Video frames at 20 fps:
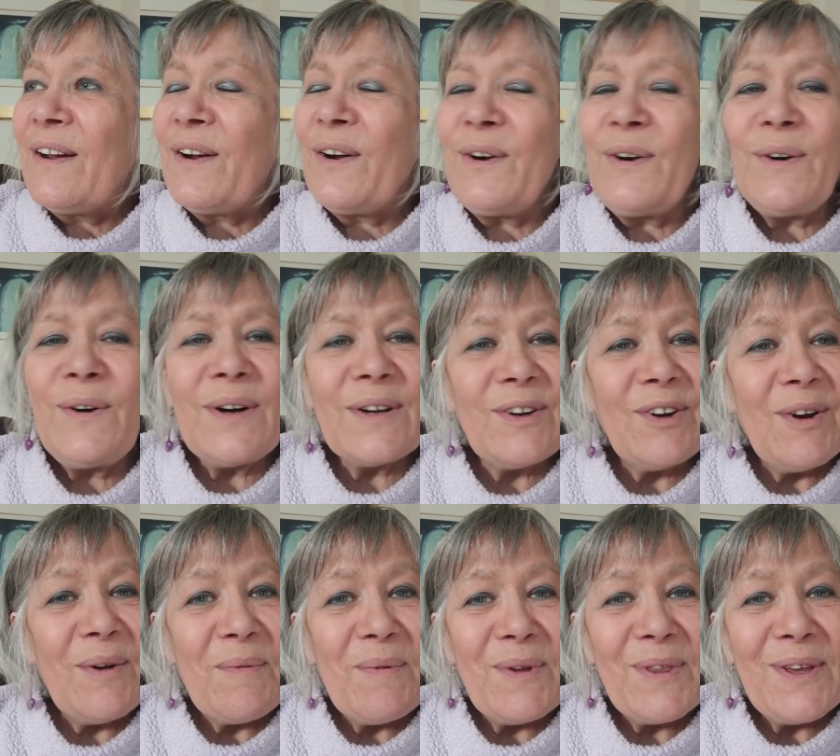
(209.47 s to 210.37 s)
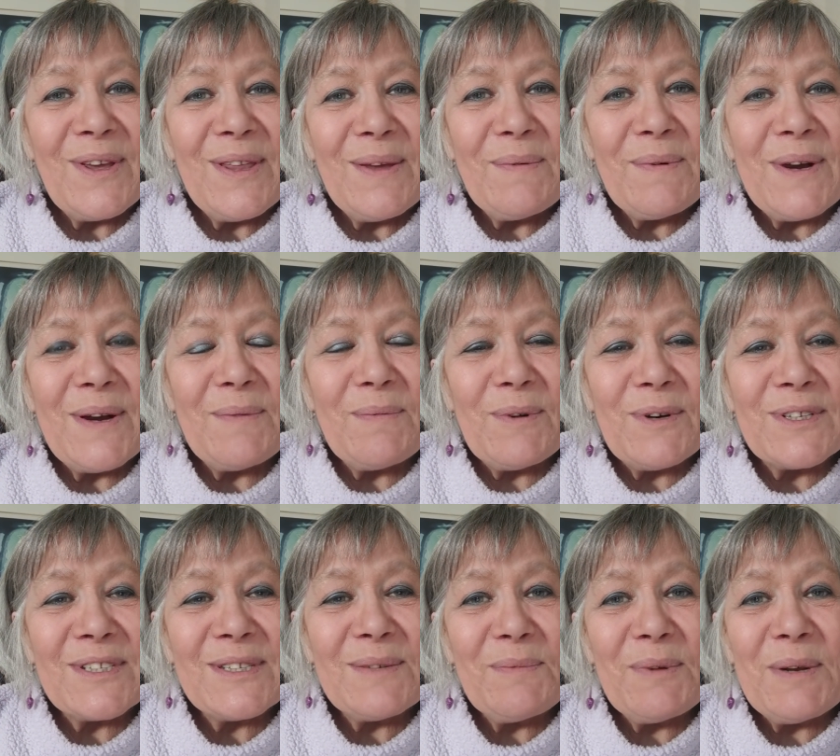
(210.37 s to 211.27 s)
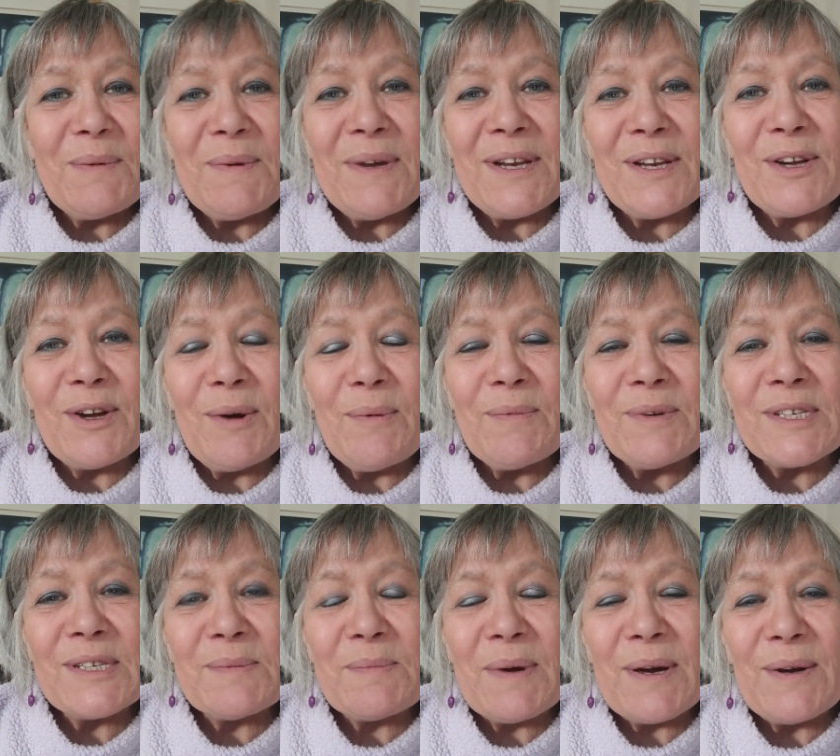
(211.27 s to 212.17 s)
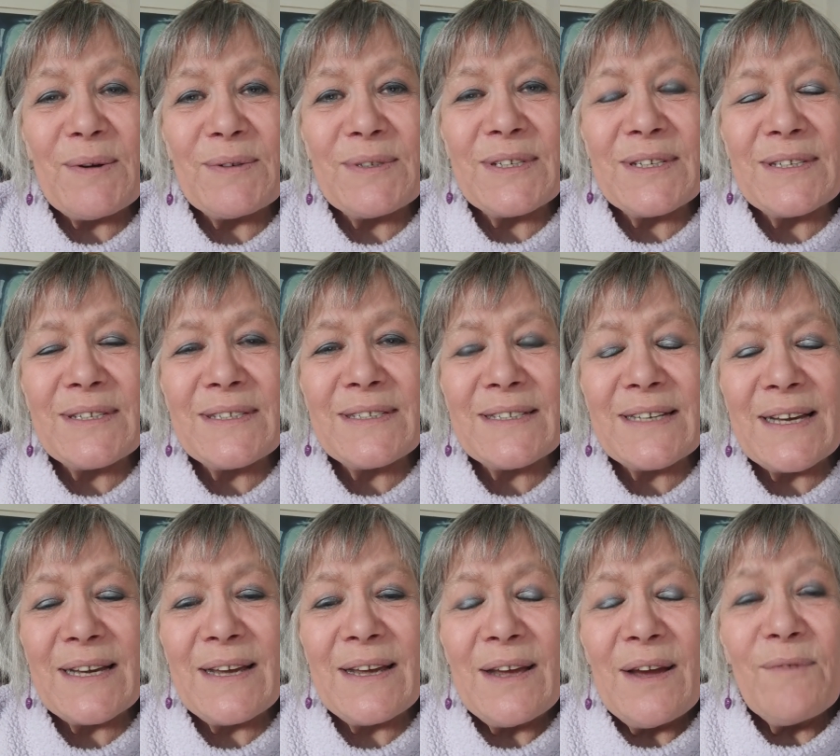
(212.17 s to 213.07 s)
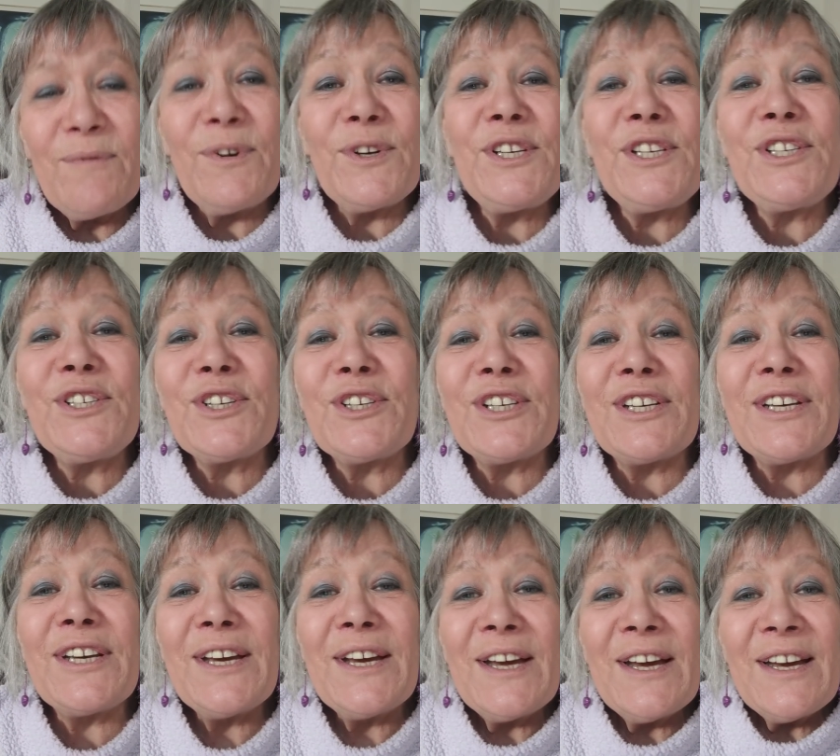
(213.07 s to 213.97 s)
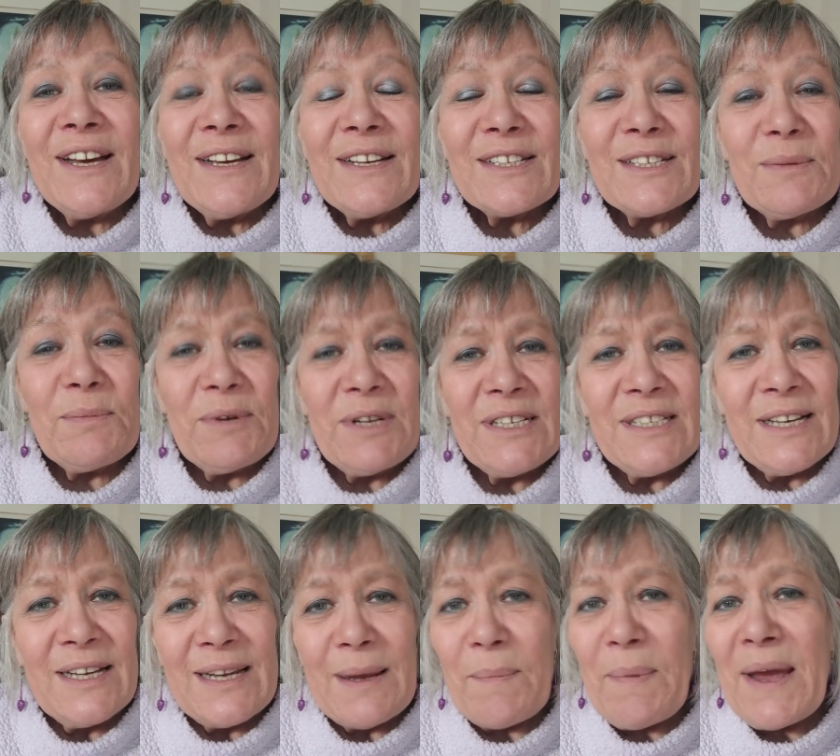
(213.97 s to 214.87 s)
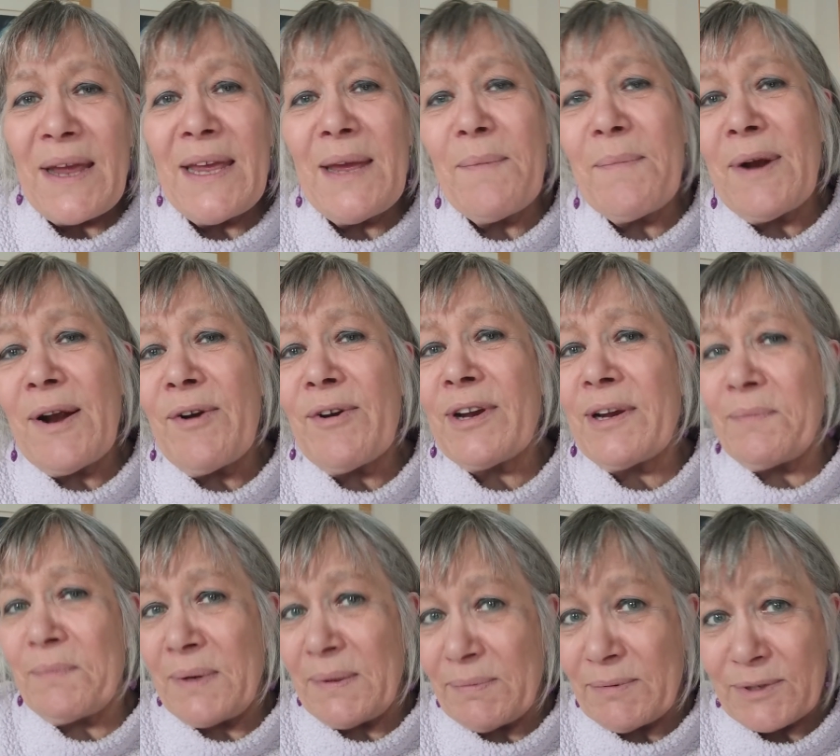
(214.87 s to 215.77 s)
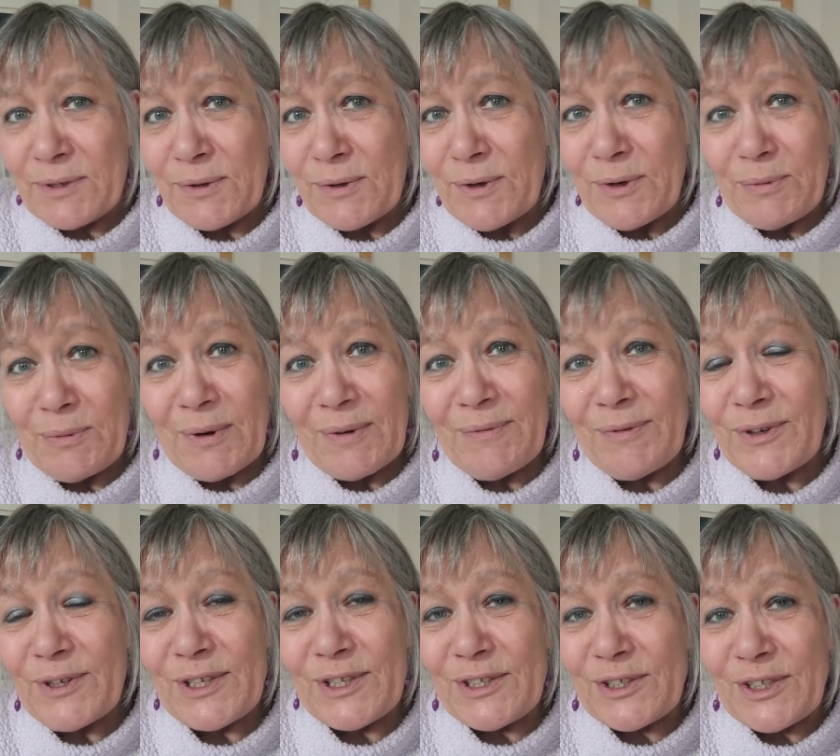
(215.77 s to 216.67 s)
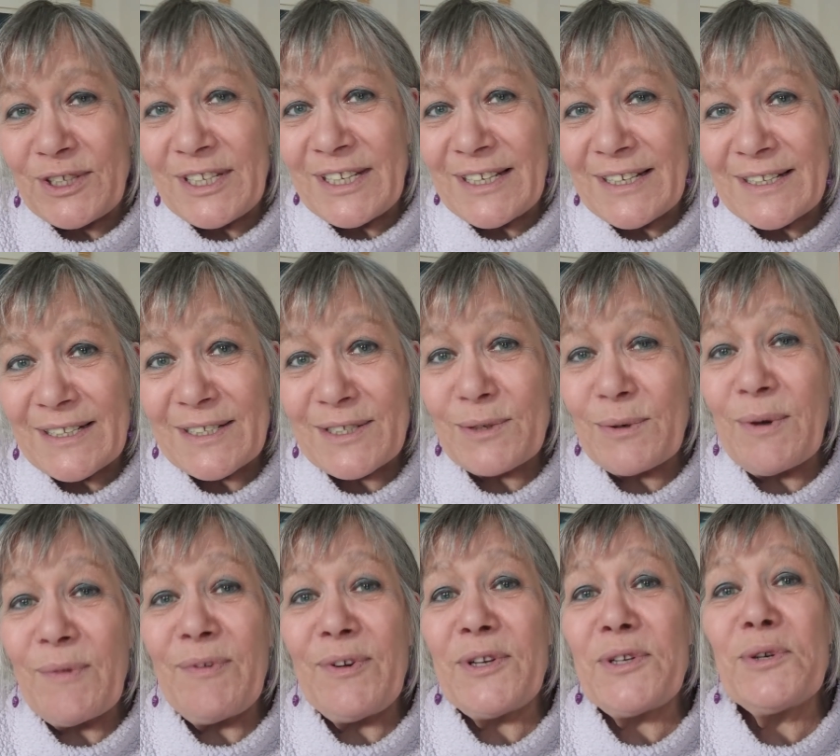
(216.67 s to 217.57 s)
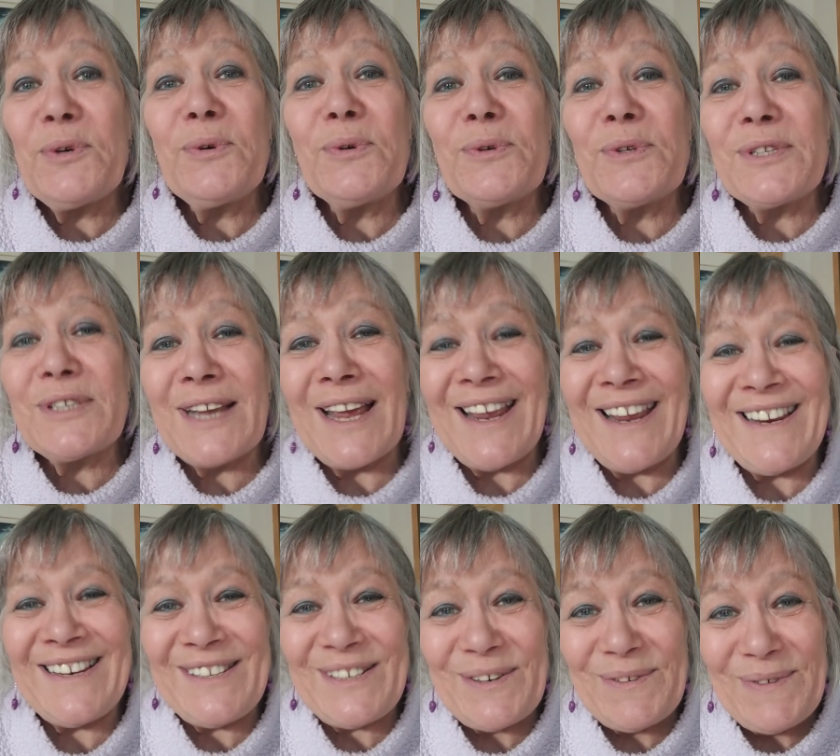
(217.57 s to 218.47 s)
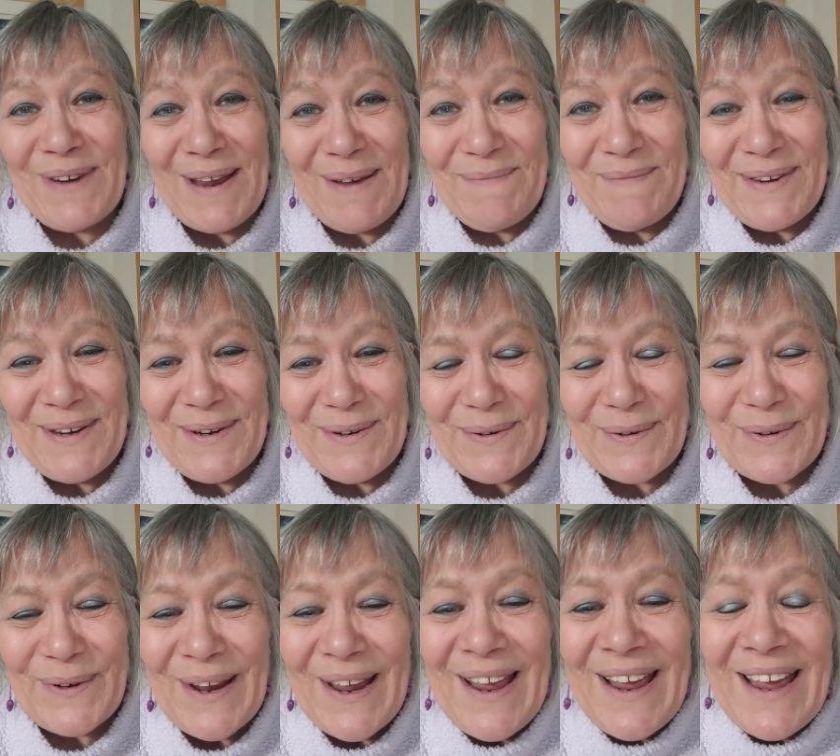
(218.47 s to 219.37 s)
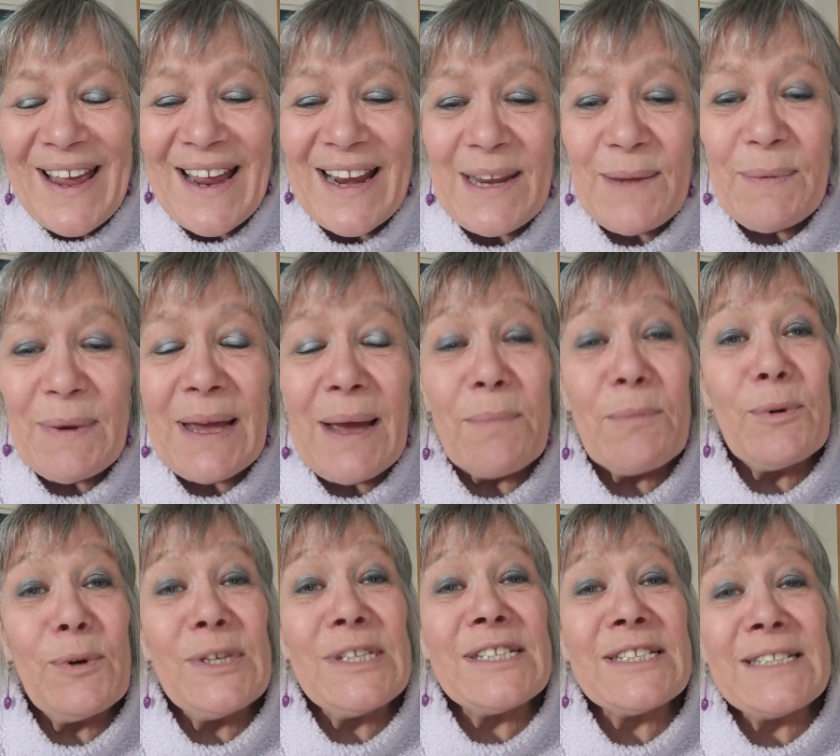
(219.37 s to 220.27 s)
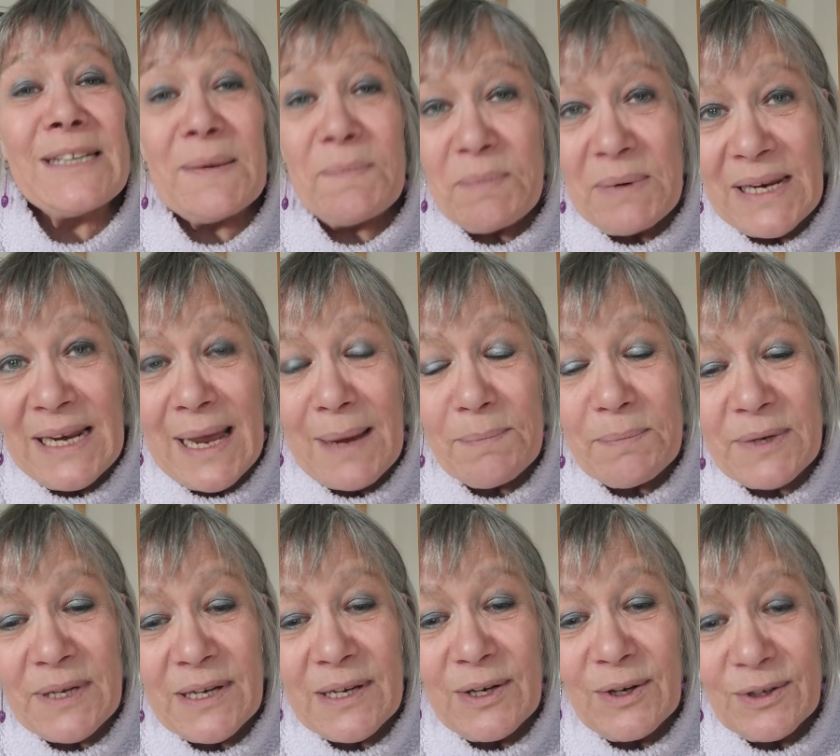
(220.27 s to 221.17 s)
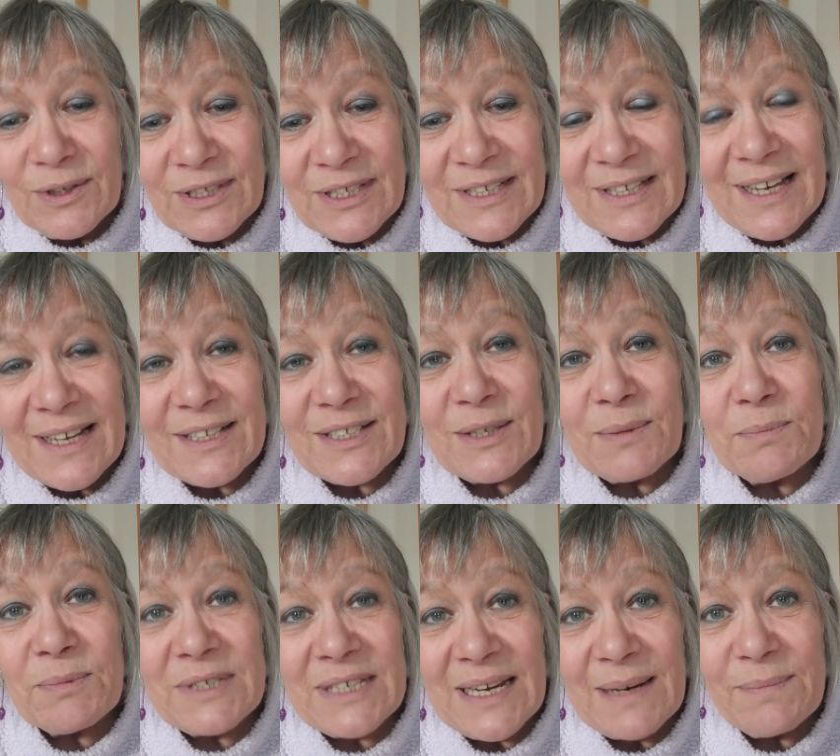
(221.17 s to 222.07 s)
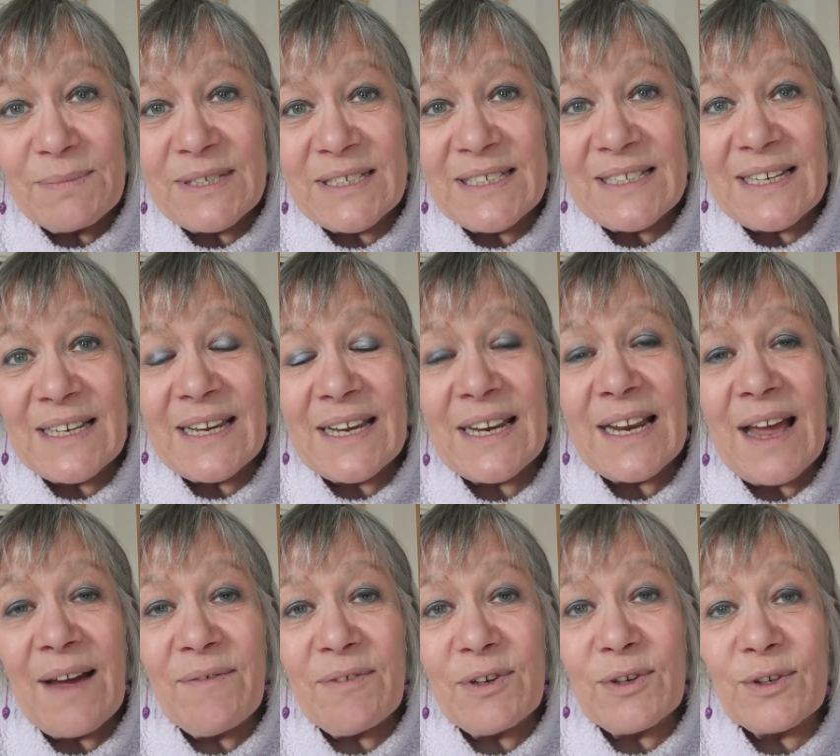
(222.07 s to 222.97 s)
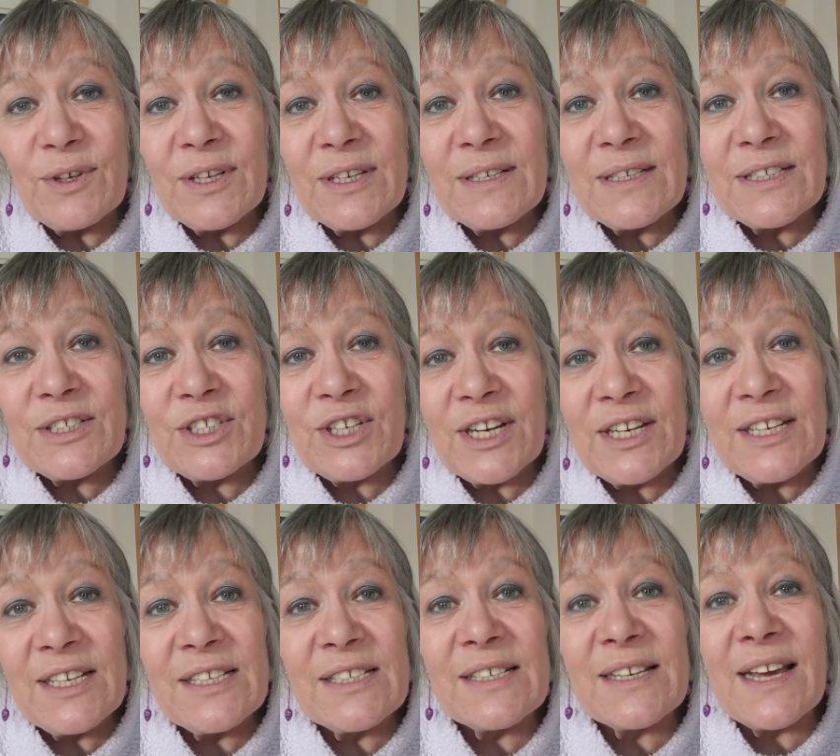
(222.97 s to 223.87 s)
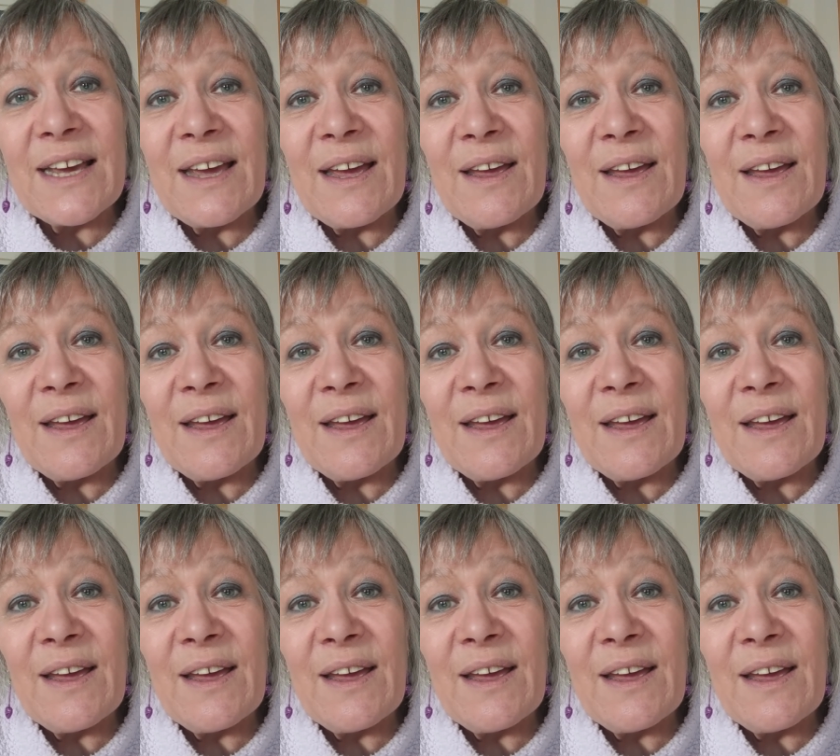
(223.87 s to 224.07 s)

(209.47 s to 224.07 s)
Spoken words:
oh, I can't remember what the other word was. Somebody made a comment about it, fuddy-duddy. Somebody said, I bet you American people don't know what fuddy-duddy is. So if you don't, do let me know. Anyway, I'm going to tippy-lappy along to that sometime today and have a look at Jenny's